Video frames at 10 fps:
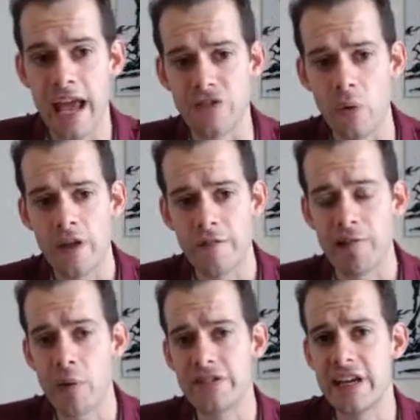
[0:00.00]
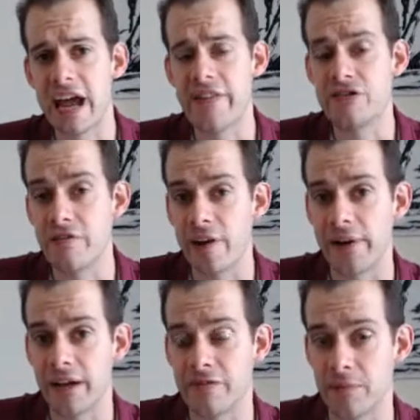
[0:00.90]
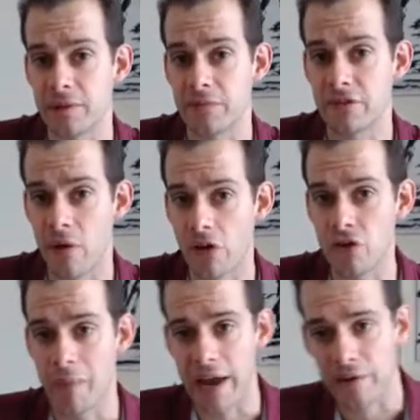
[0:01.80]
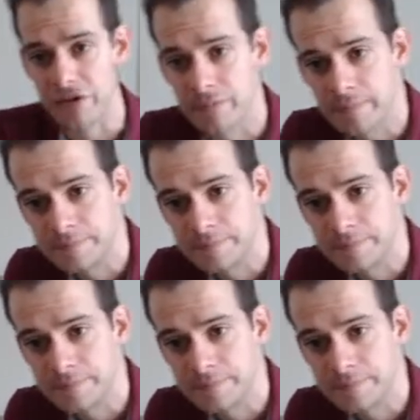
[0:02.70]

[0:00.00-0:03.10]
And so the frequency and the severity of symptoms also matters.